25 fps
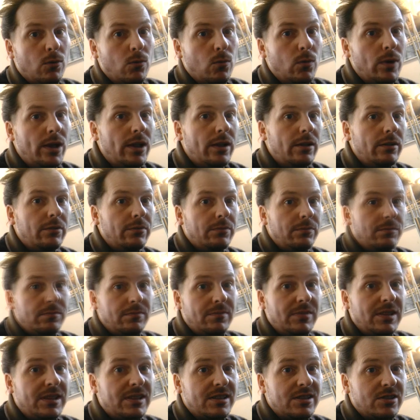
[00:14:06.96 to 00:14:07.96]
Well,
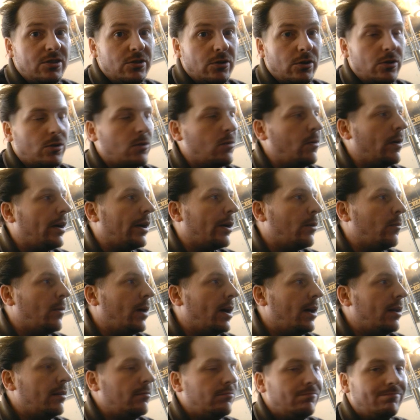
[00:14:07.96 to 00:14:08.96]
this took quite a
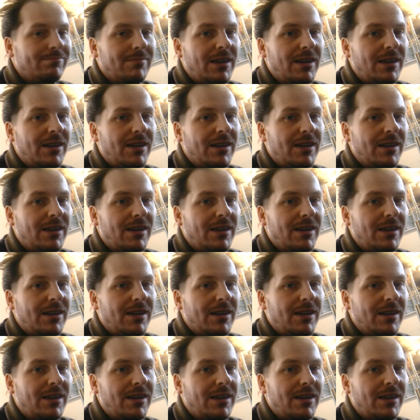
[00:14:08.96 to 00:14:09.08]
while.